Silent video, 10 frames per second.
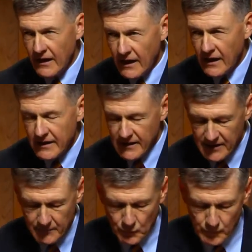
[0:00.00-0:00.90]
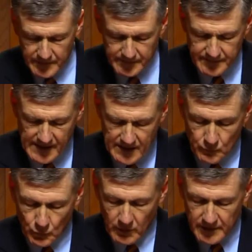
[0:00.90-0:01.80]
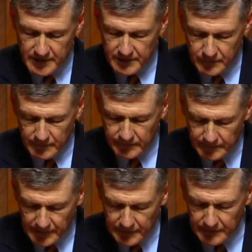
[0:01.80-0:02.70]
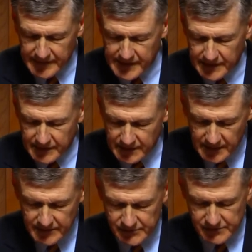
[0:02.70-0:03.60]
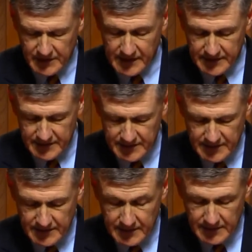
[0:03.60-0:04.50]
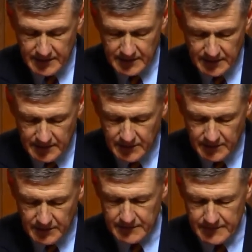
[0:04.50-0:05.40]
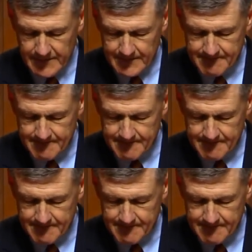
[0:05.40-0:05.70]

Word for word: I am with that one who is lowly and contrite in heart.